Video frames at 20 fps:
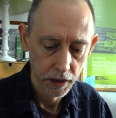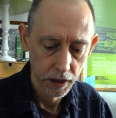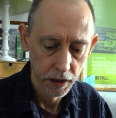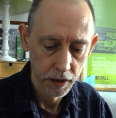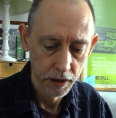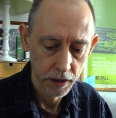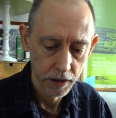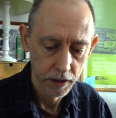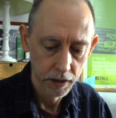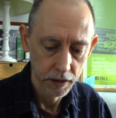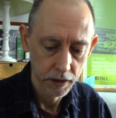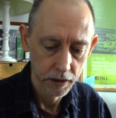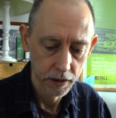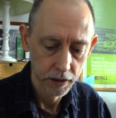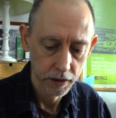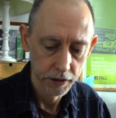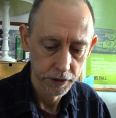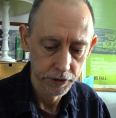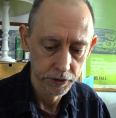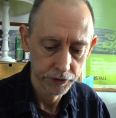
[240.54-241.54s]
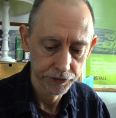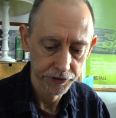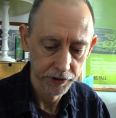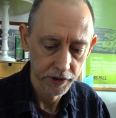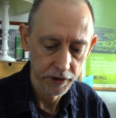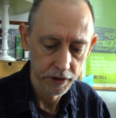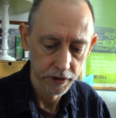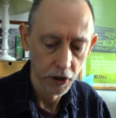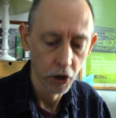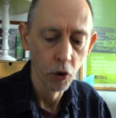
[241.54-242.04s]

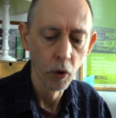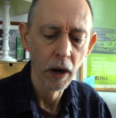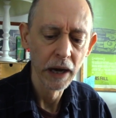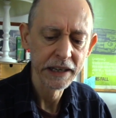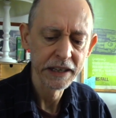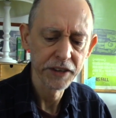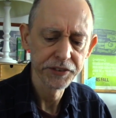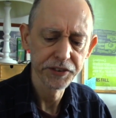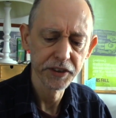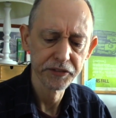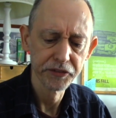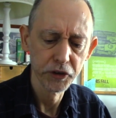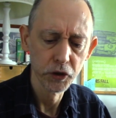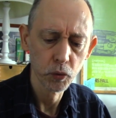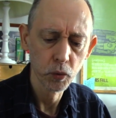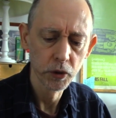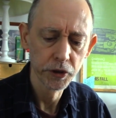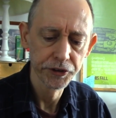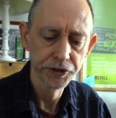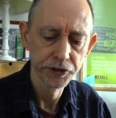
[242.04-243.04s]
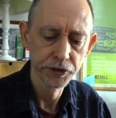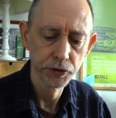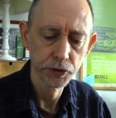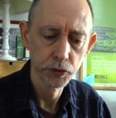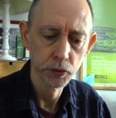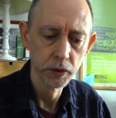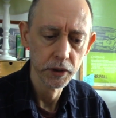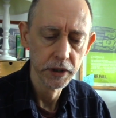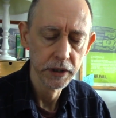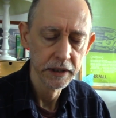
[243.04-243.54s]
I guess if you were
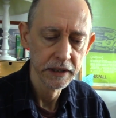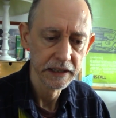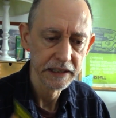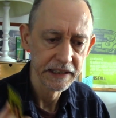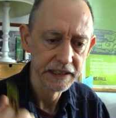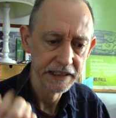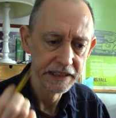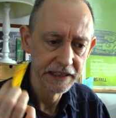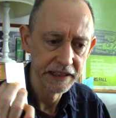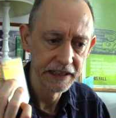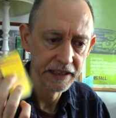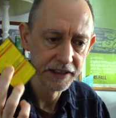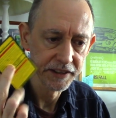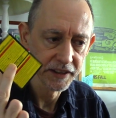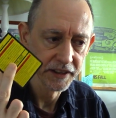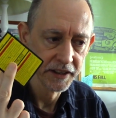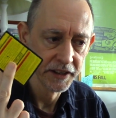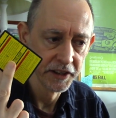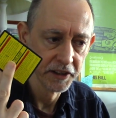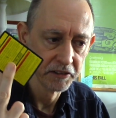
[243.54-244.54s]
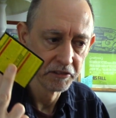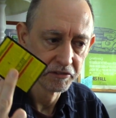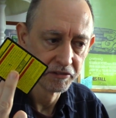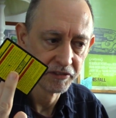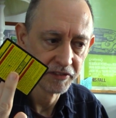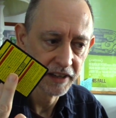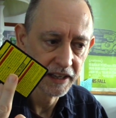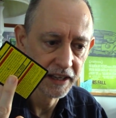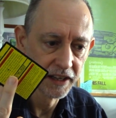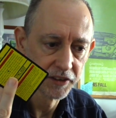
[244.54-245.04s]
to get an
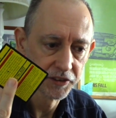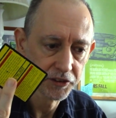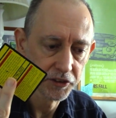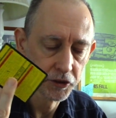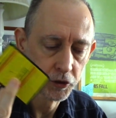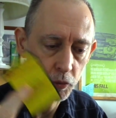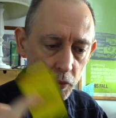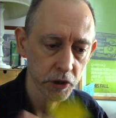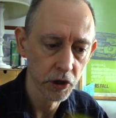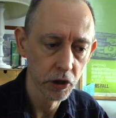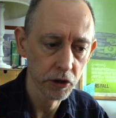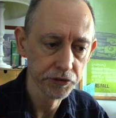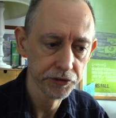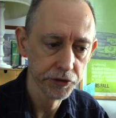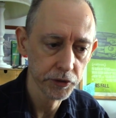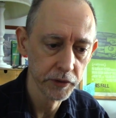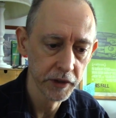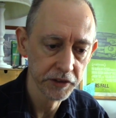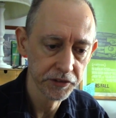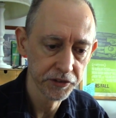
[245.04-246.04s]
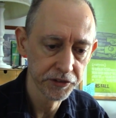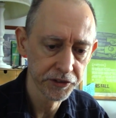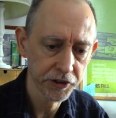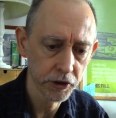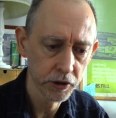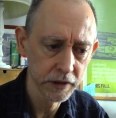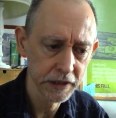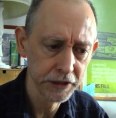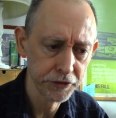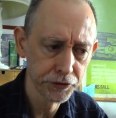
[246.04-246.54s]
event, you would also
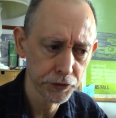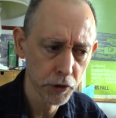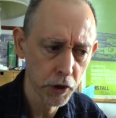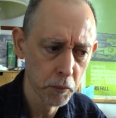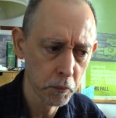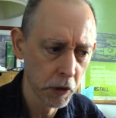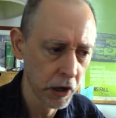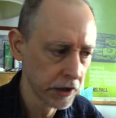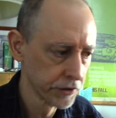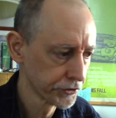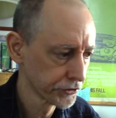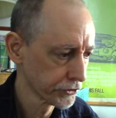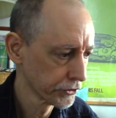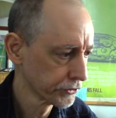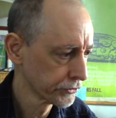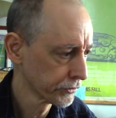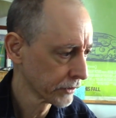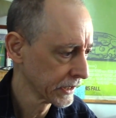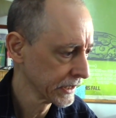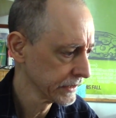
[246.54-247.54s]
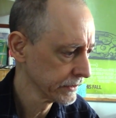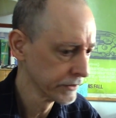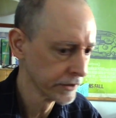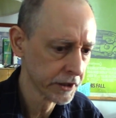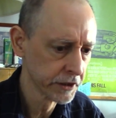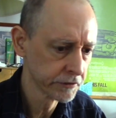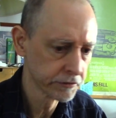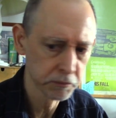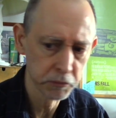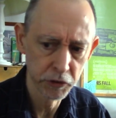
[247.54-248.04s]
necessarily draw monsters, right?
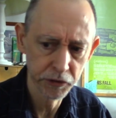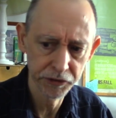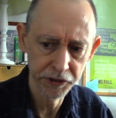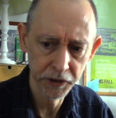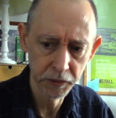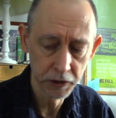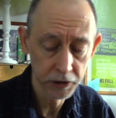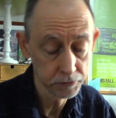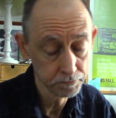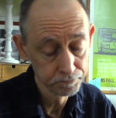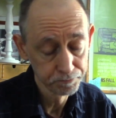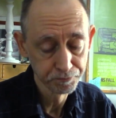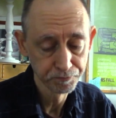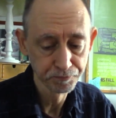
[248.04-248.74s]
None of them are 0.